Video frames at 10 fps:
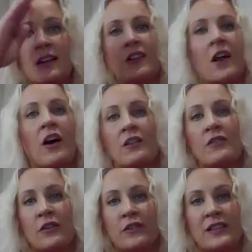not on the
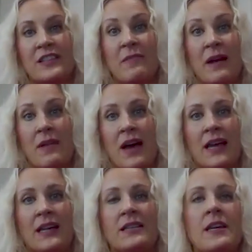forefront of my
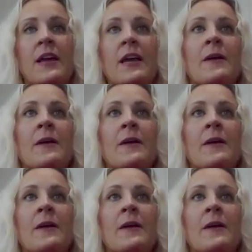mind.